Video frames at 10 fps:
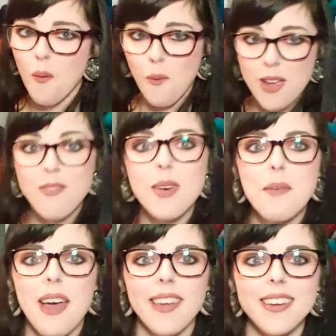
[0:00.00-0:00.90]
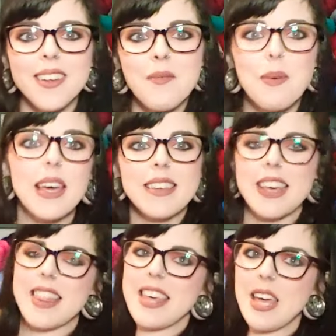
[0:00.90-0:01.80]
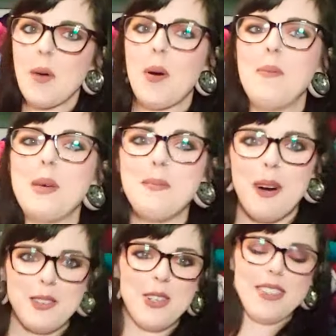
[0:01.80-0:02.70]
weave them in, because I think it would be much